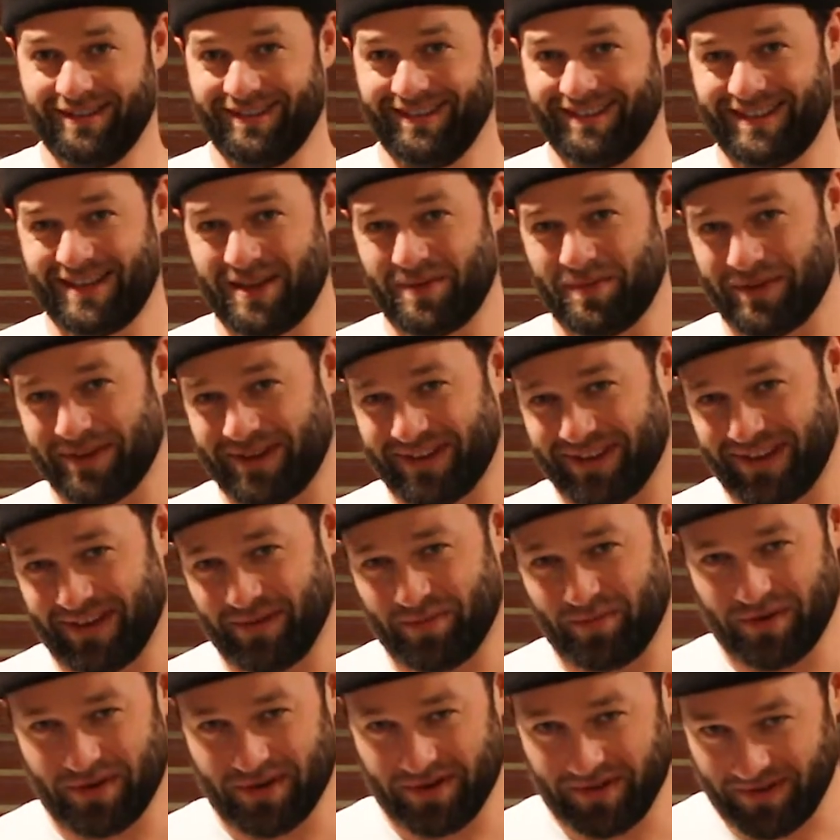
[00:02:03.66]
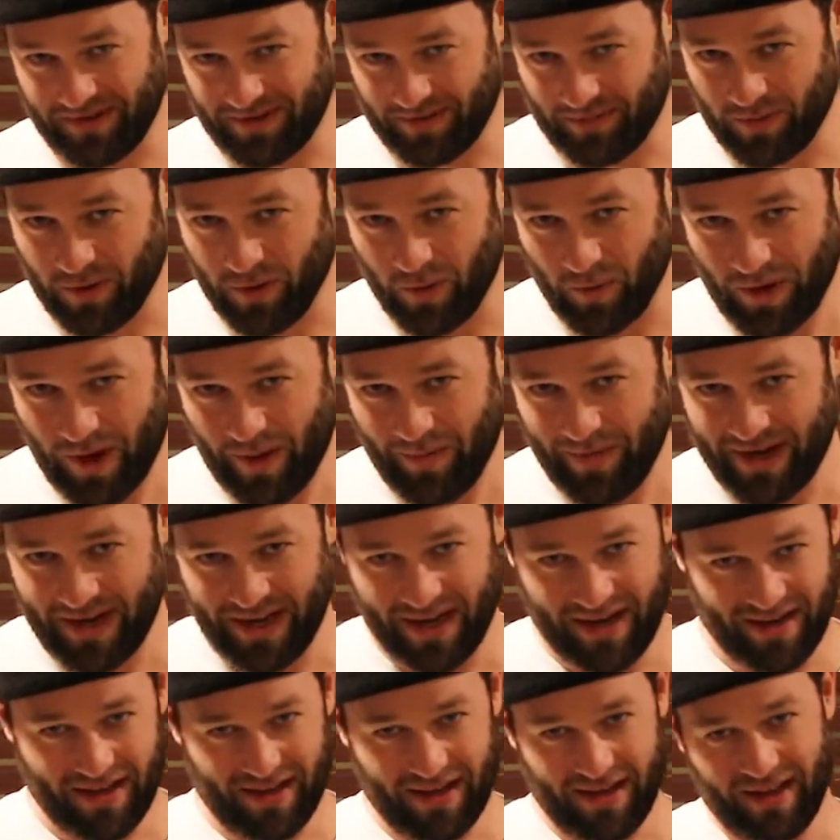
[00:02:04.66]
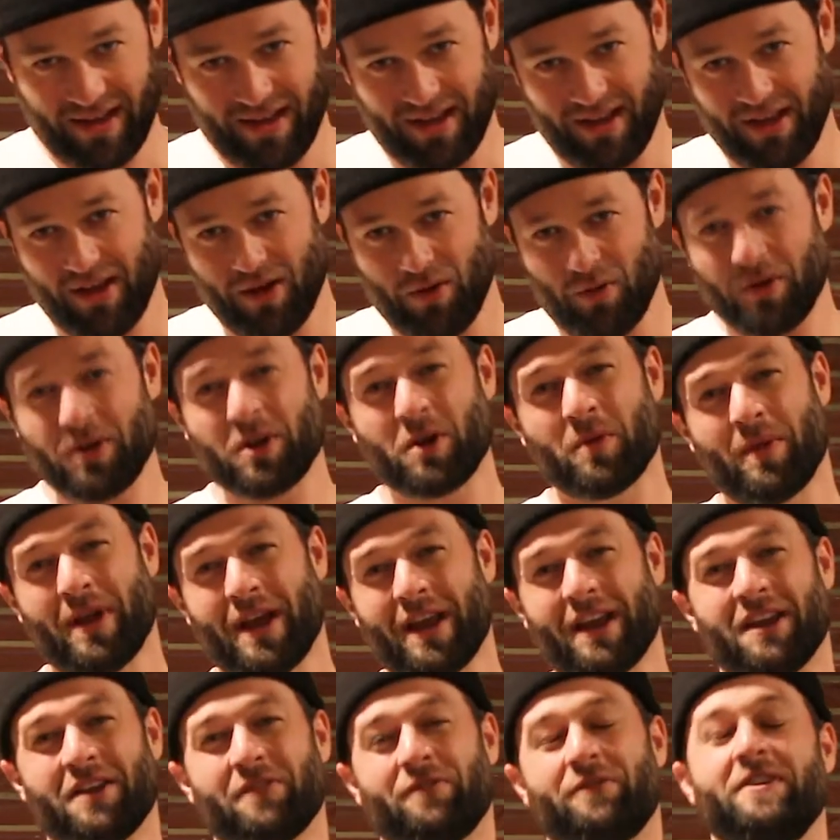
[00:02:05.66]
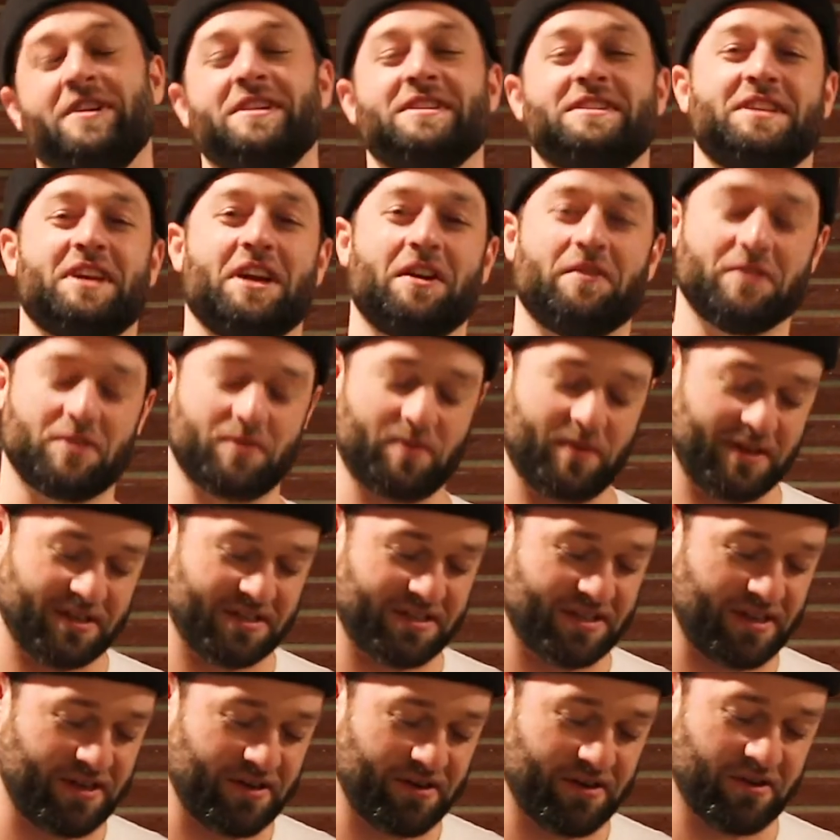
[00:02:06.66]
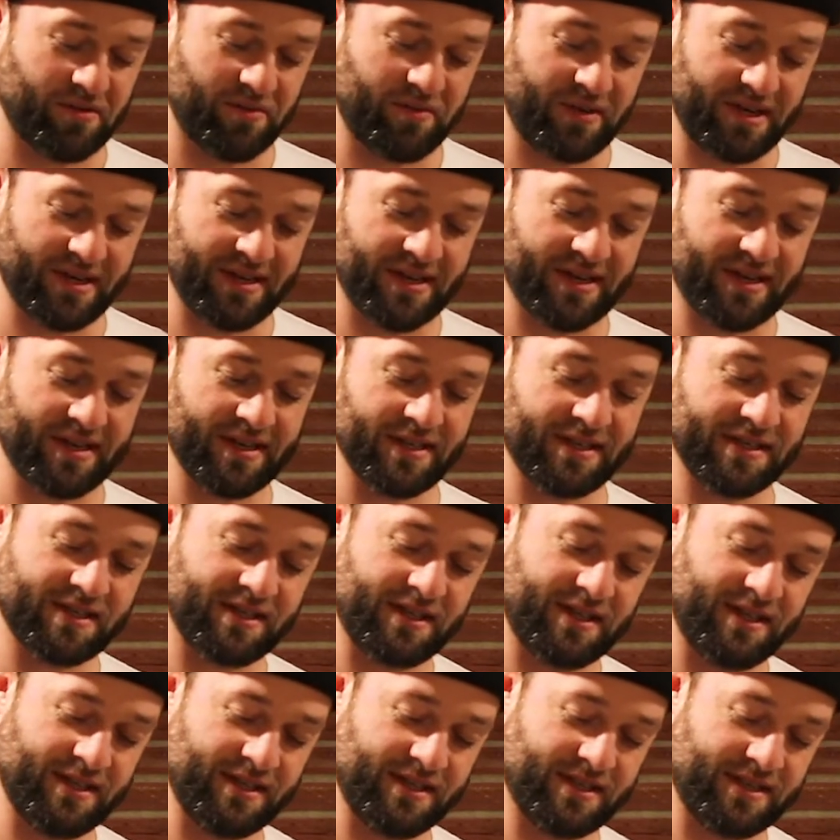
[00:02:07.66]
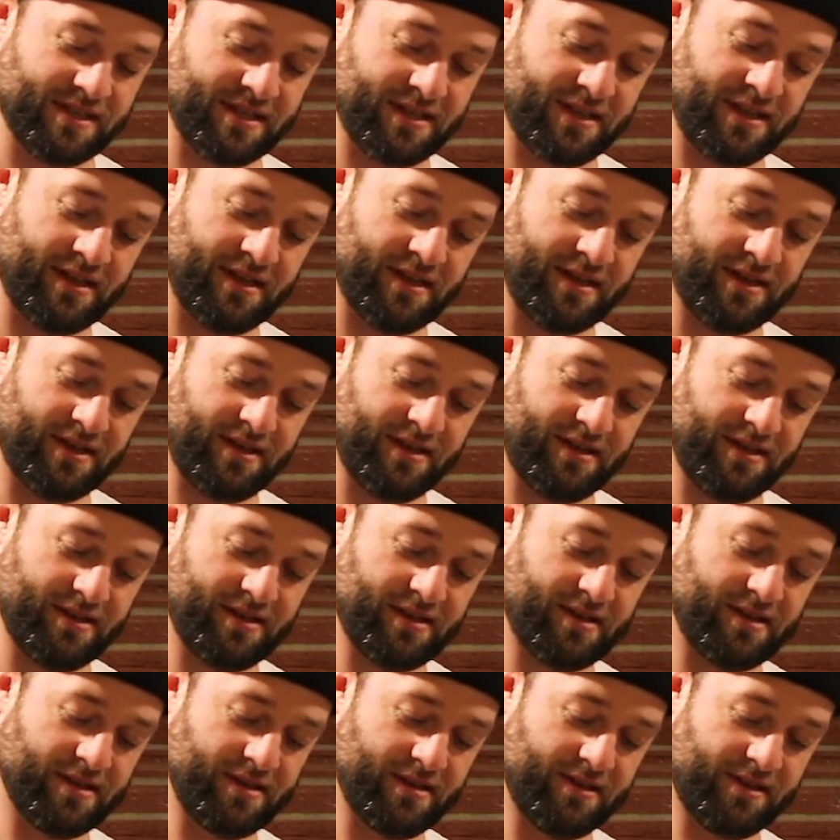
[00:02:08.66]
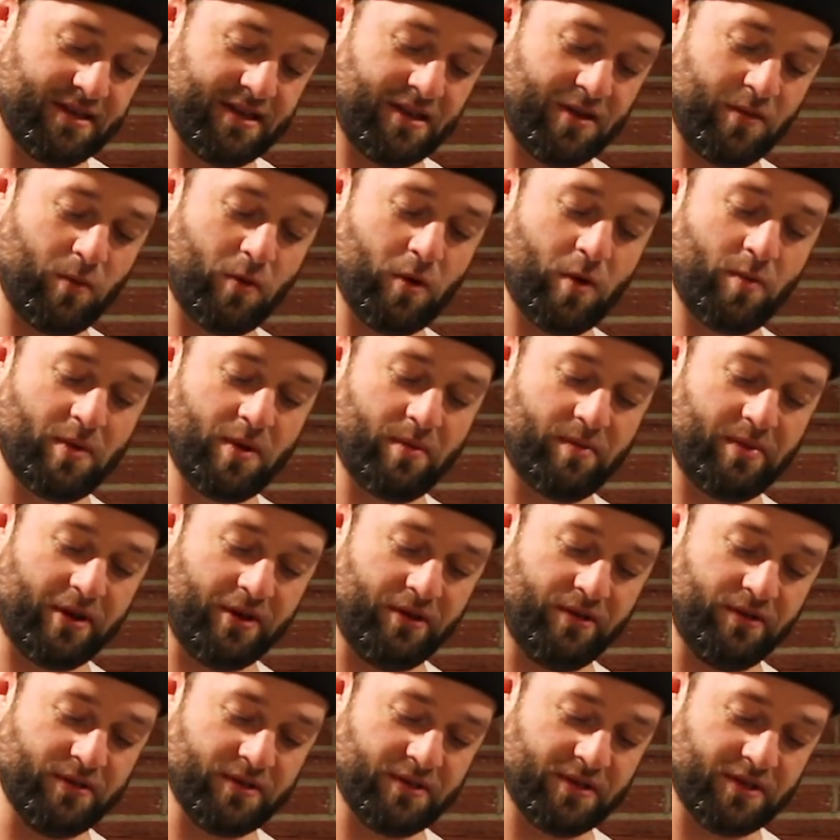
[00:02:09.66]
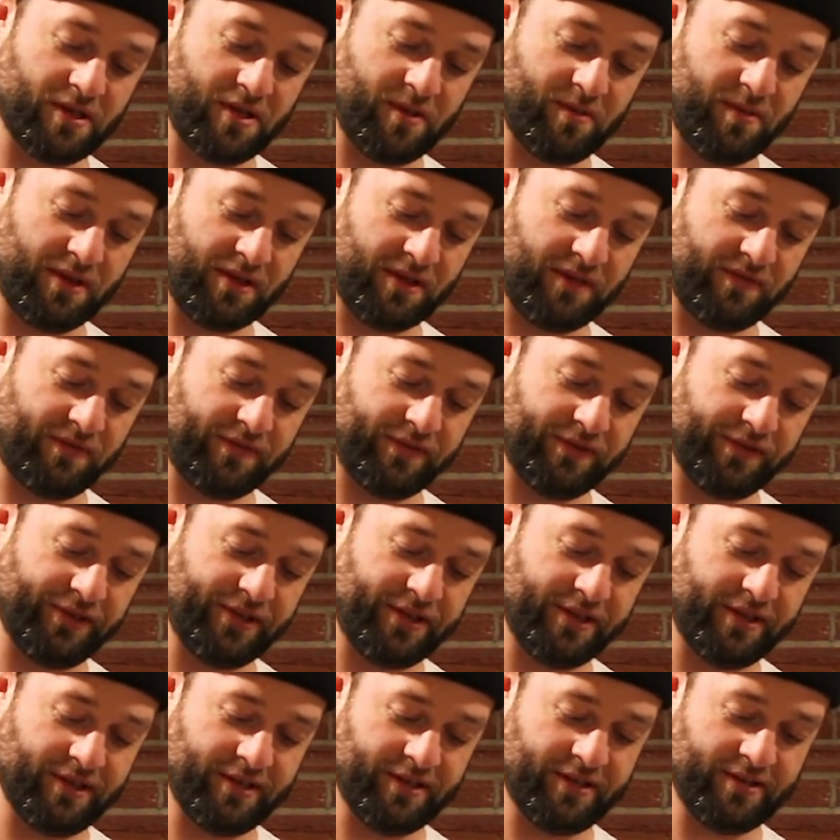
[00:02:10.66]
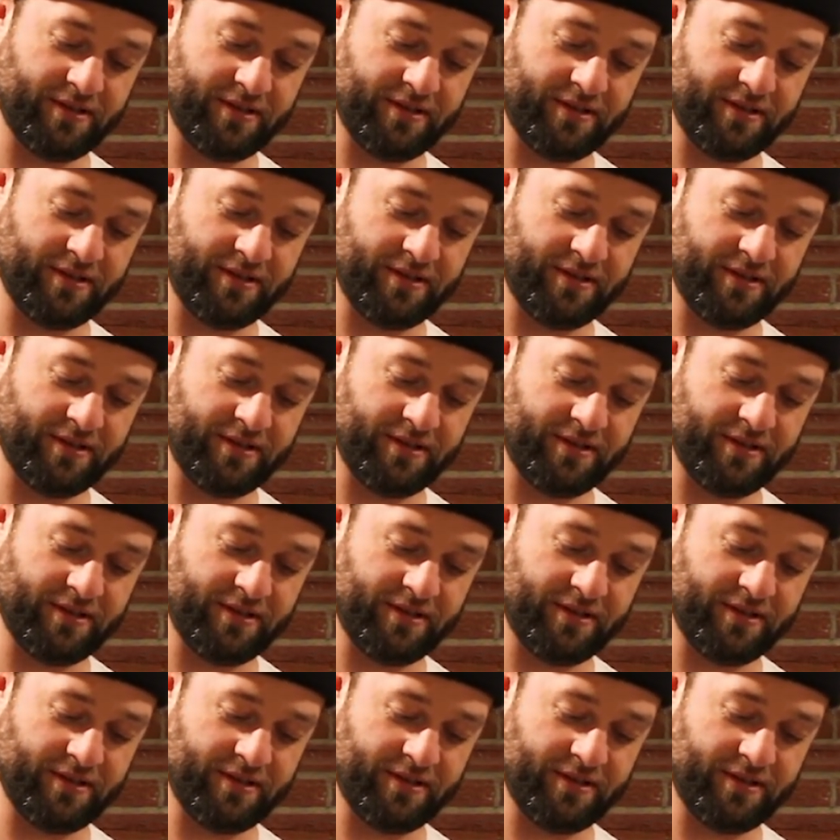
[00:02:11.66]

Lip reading: typically put a little more rum in it when you're making it for yourself, especially at home, because it's going to warm your bones and going to make you feel good.